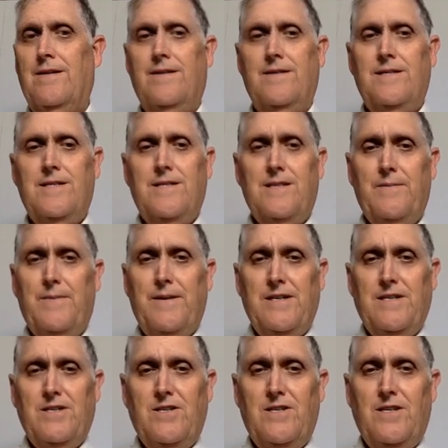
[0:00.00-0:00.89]
Just a
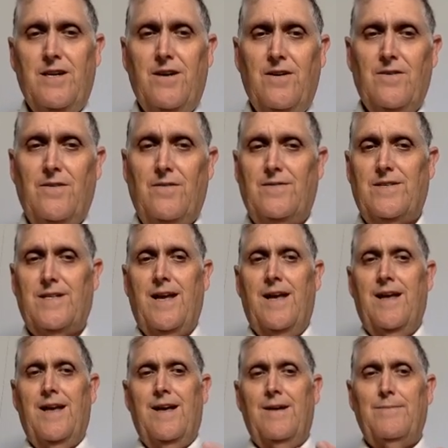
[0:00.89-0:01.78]
bunch of tones.
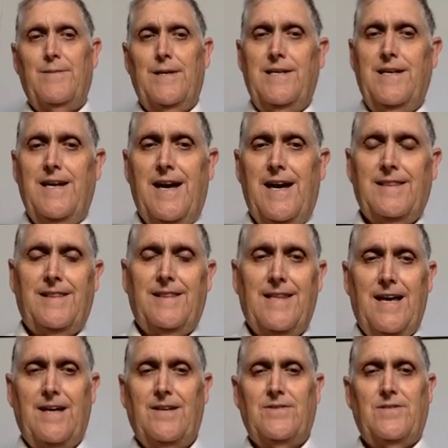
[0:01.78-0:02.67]
But yet
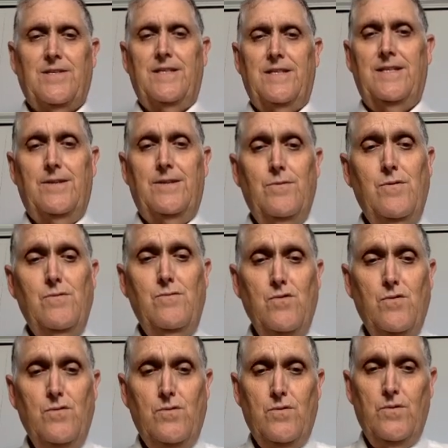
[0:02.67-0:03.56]
those doo
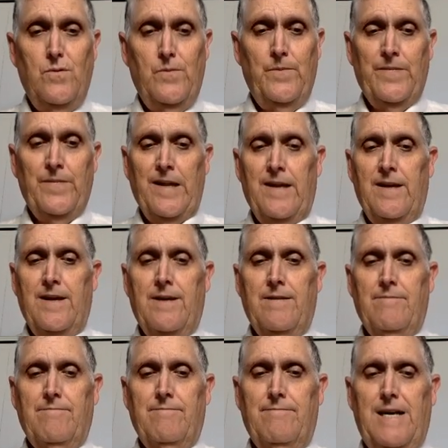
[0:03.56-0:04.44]
-doo -doo
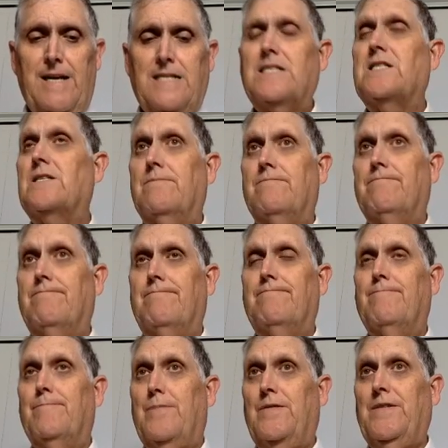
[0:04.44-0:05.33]
makes
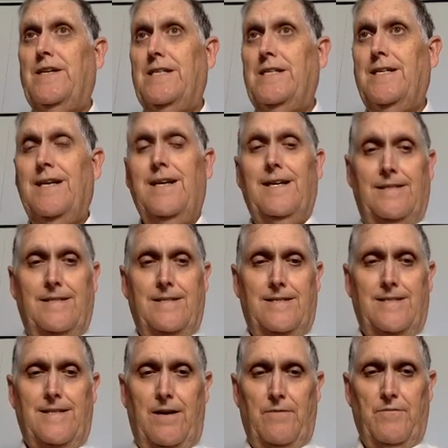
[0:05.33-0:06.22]
perfect
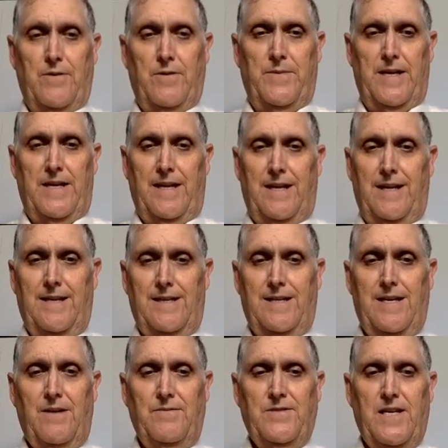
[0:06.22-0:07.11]
sense to everybody.
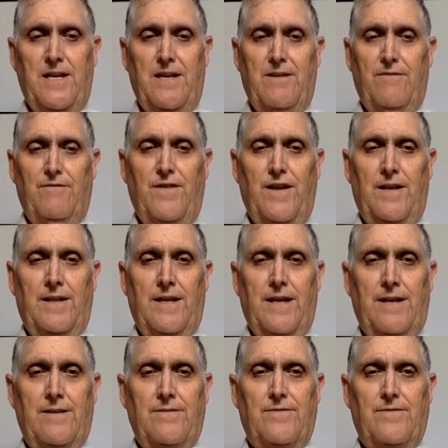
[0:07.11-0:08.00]
It gives it a
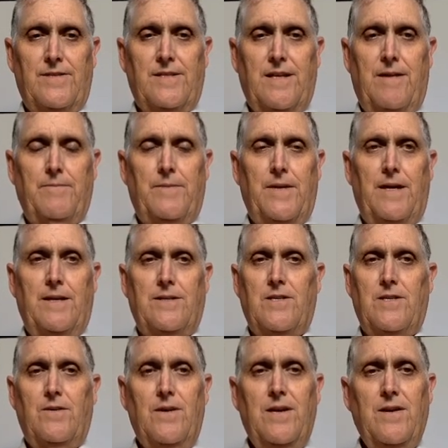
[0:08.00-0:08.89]
feeling of something.
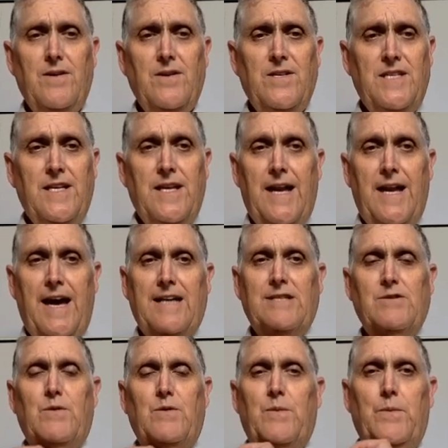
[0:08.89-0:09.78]
So here is an
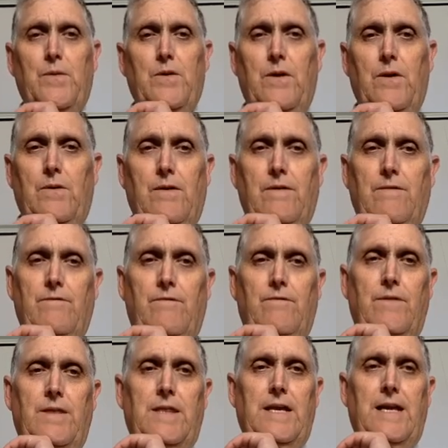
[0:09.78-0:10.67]
actual program
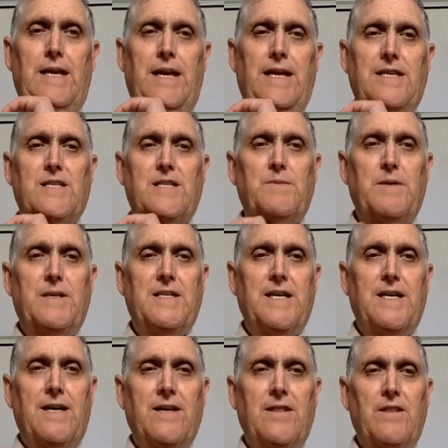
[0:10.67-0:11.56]
that has to be
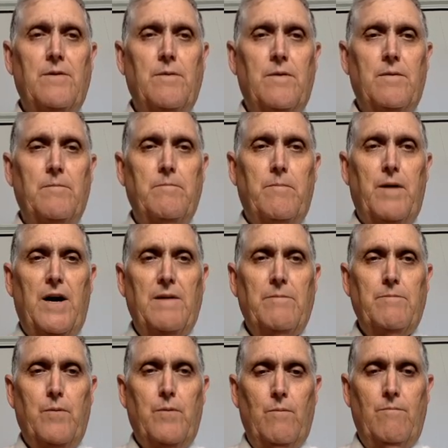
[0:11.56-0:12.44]
done on the
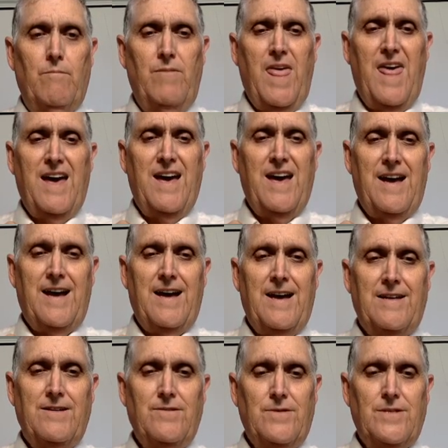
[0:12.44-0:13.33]
bot.
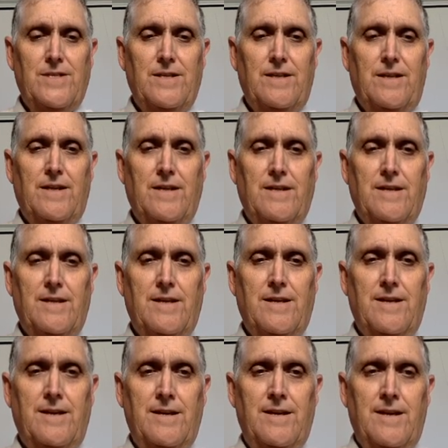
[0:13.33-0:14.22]
Yeah, you silly
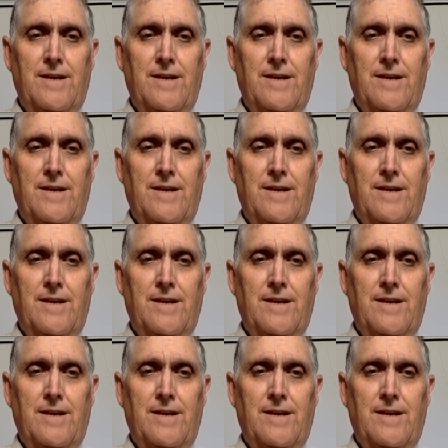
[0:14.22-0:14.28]
thing.